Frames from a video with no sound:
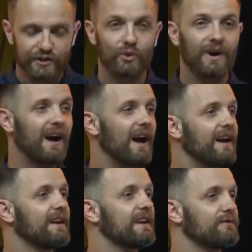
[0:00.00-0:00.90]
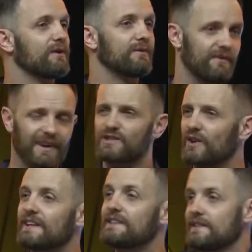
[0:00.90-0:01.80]
to a higher level of living. It's
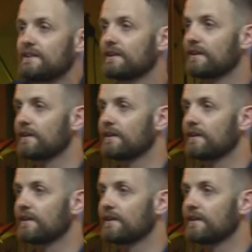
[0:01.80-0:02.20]
not easy,